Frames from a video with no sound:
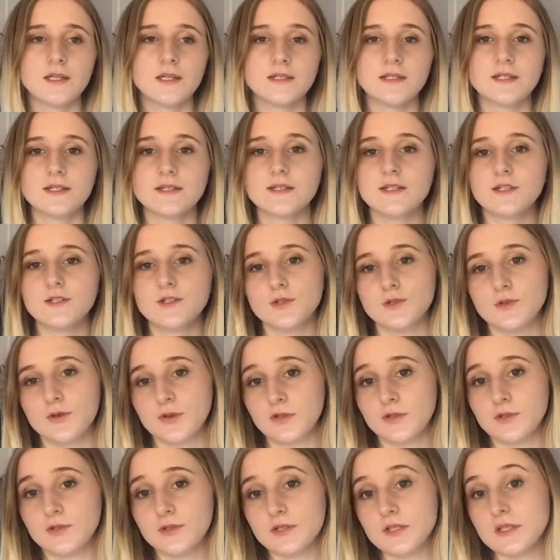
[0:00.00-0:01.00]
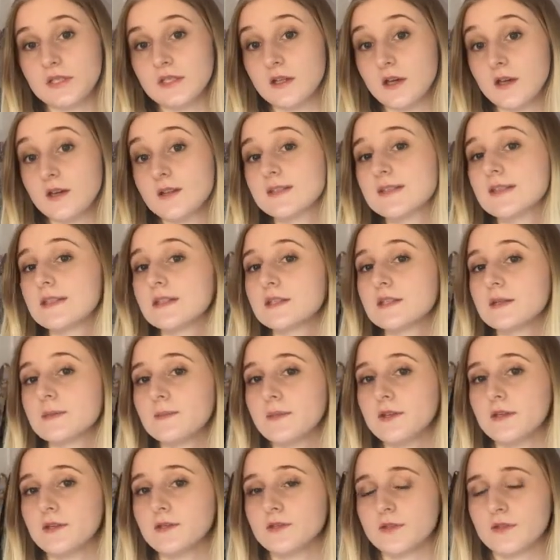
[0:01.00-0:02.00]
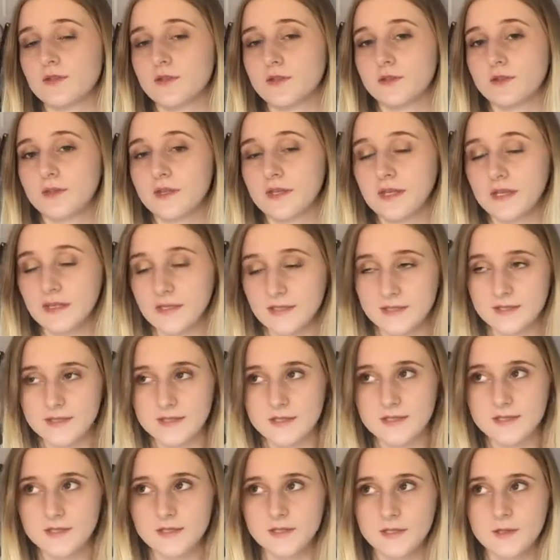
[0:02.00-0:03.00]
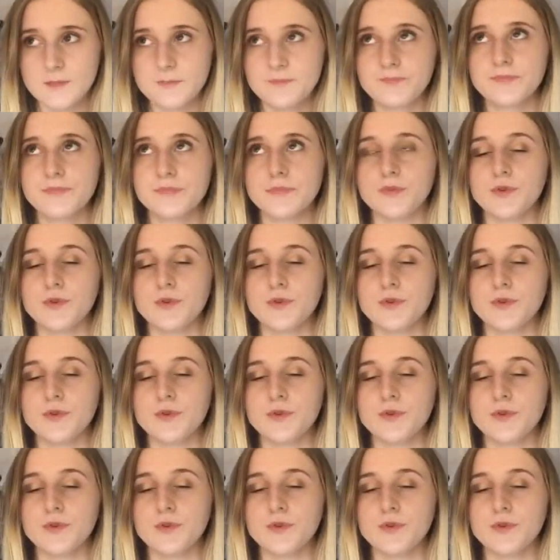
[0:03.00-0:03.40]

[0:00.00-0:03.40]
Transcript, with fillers: Disney do not use a star system, they use a key system.